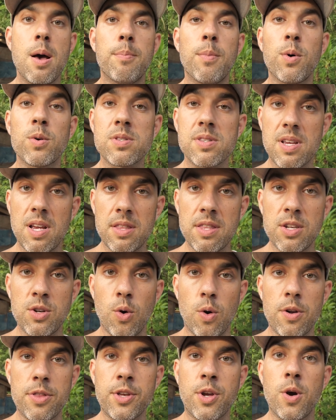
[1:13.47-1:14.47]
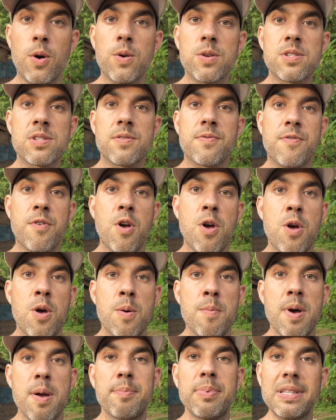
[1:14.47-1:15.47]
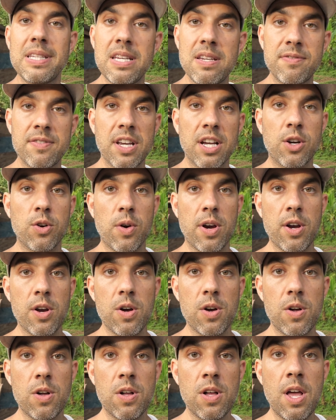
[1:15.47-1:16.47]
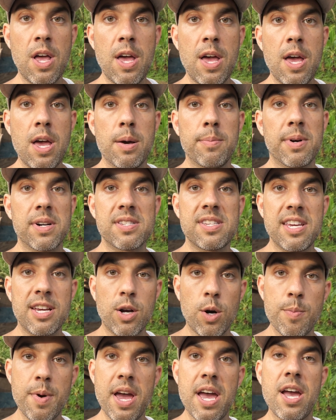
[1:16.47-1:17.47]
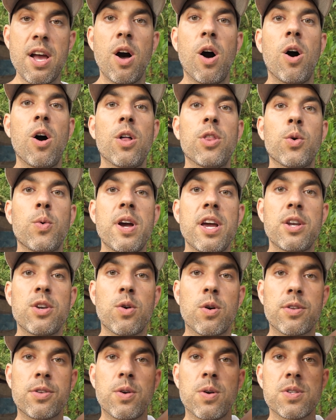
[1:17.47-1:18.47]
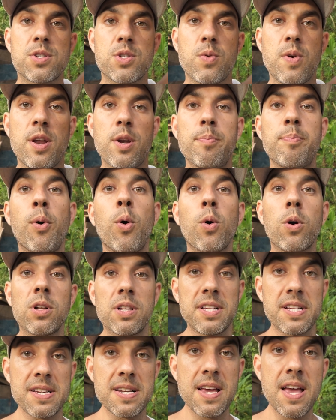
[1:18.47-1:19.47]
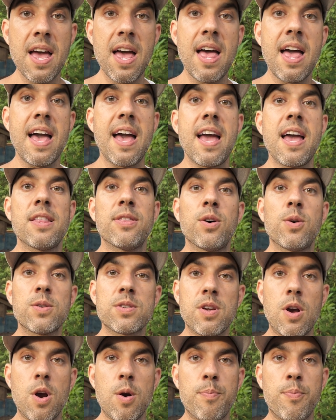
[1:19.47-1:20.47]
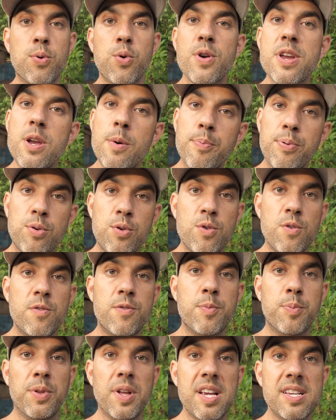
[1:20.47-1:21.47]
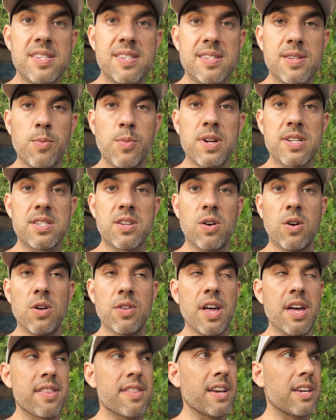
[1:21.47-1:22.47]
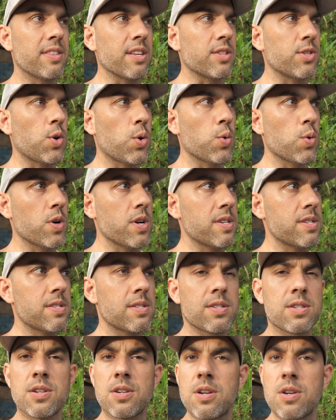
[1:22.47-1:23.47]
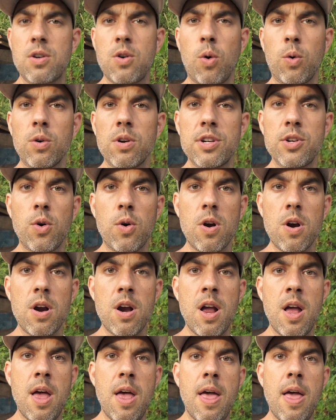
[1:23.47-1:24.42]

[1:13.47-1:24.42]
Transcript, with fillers: mostly on the north coast from I believe Negril, Montego Bay all the way north coast around to Portland and those are pre-approved places in what's called I think the tourist corridor